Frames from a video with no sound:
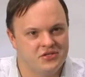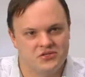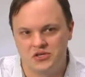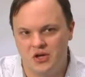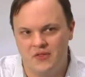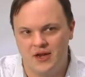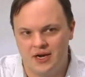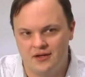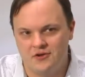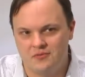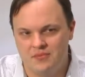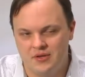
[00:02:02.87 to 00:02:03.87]
us know that
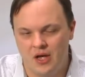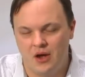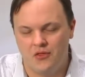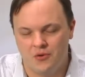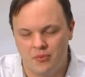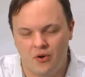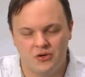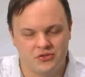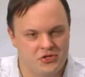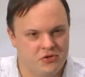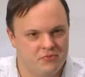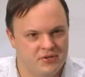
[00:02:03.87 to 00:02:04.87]
other
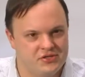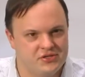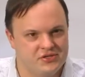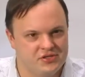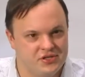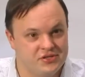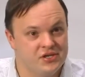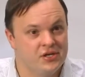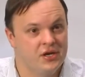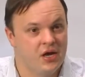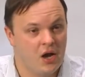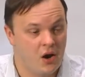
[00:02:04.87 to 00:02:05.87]
parts of your businesses
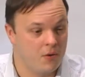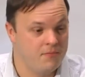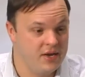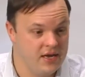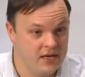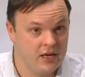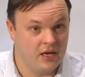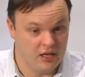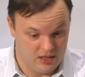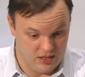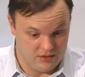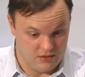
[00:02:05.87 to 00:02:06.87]
are
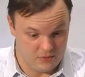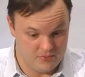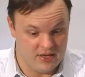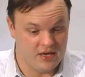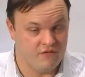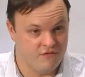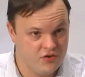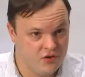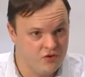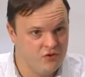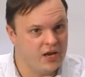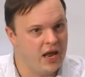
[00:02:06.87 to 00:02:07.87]
being
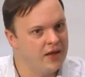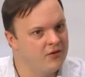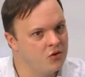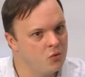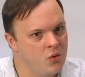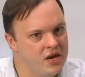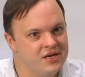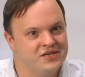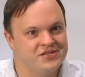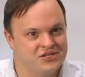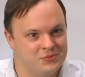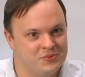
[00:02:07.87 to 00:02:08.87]
viewed, and your
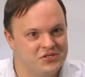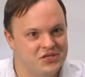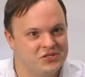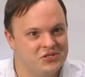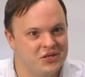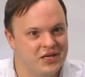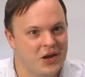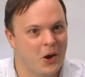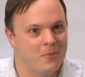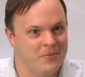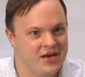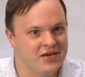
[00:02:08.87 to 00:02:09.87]
weaknesses potentially
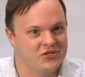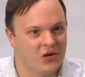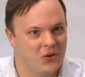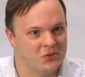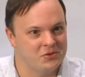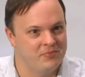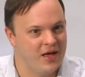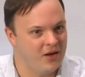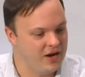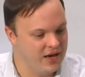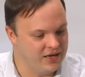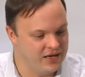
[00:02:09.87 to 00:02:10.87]
are being talked
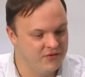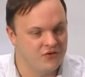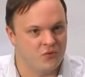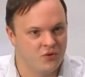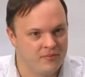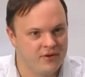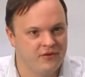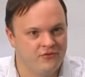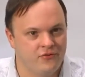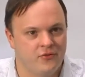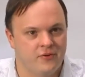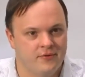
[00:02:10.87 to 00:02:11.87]
about and given remedies
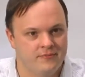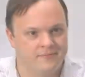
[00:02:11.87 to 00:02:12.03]
for.